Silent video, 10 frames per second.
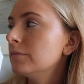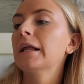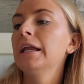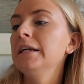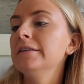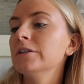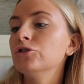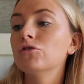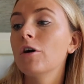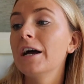Cleans
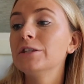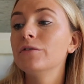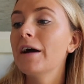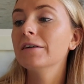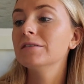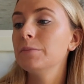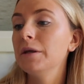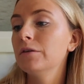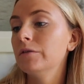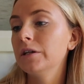and dries without
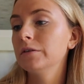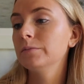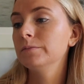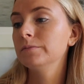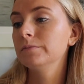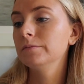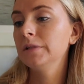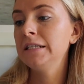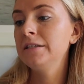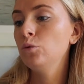smearing.
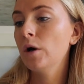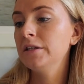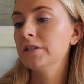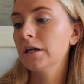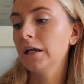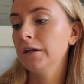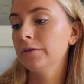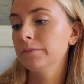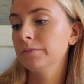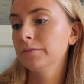Easy way to clean.